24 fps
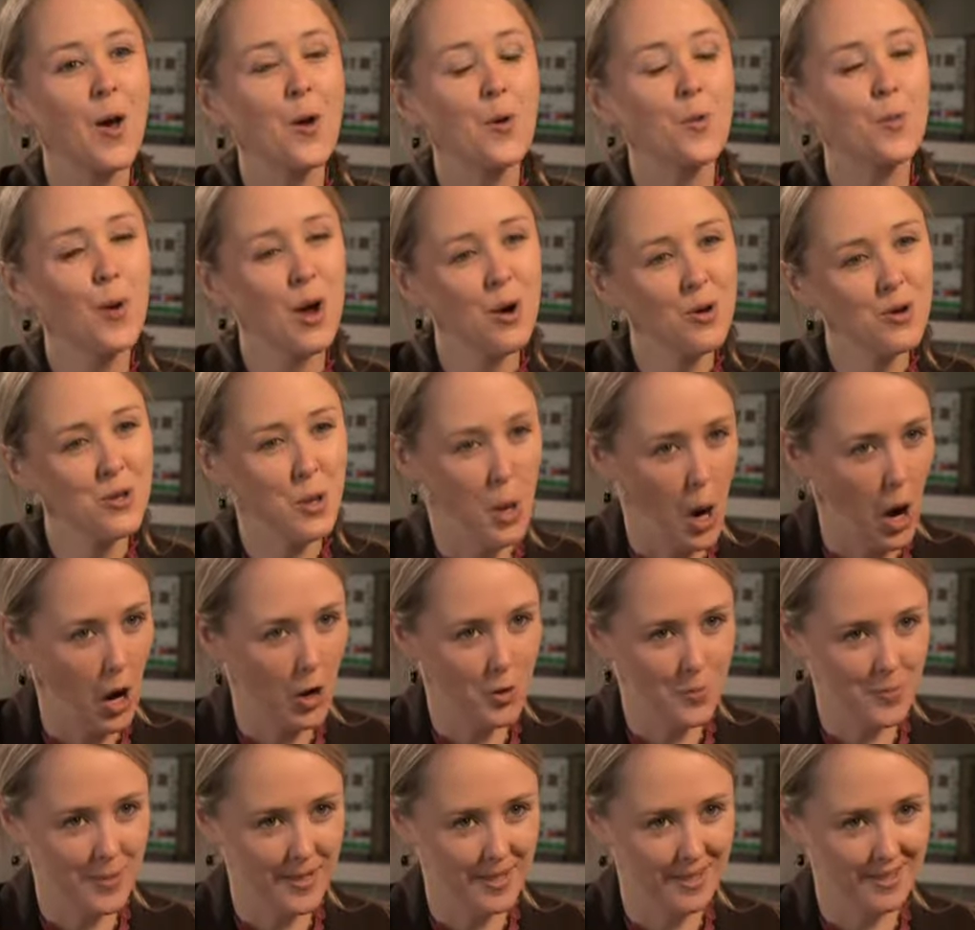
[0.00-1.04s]
Where are you
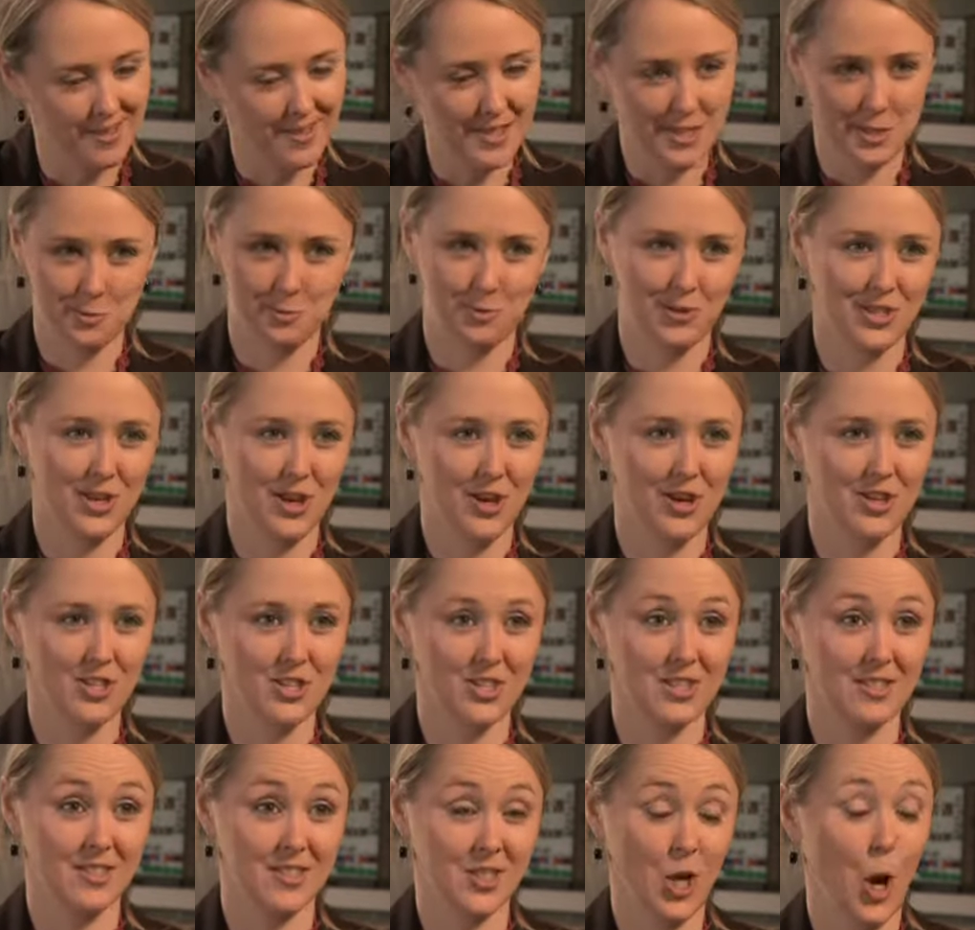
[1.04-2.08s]
hoping this research
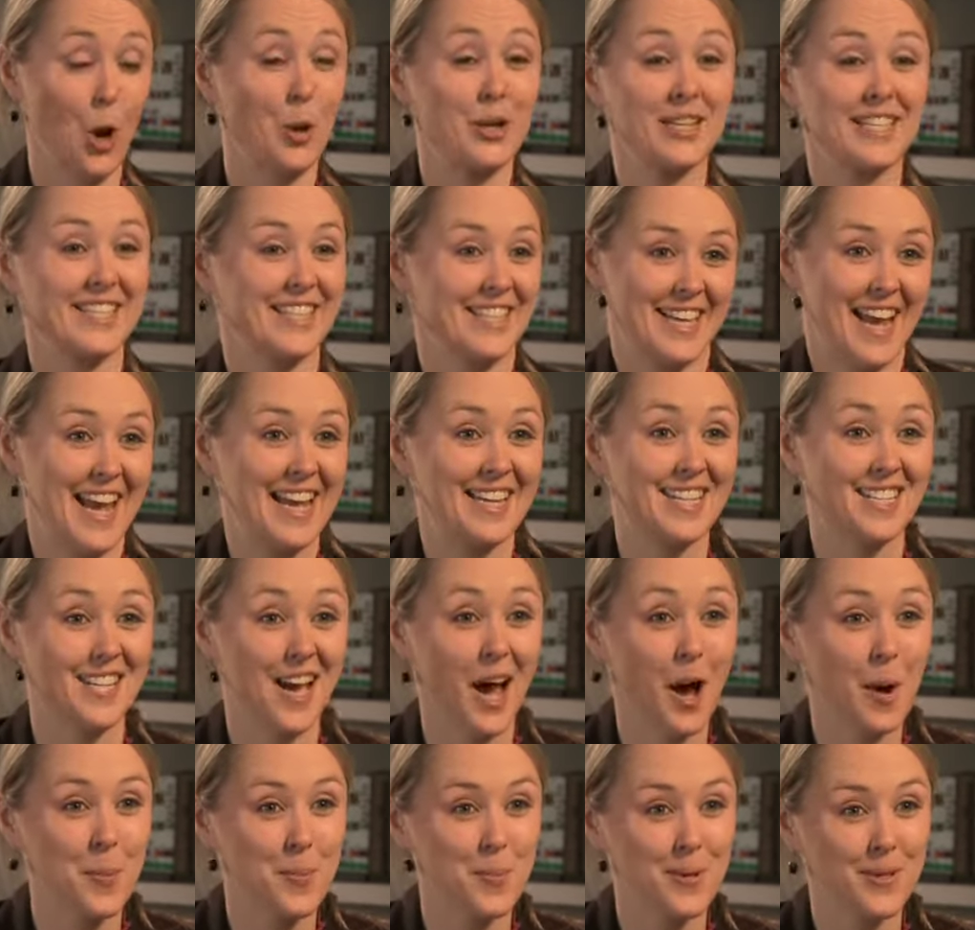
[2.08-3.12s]
is going to end up?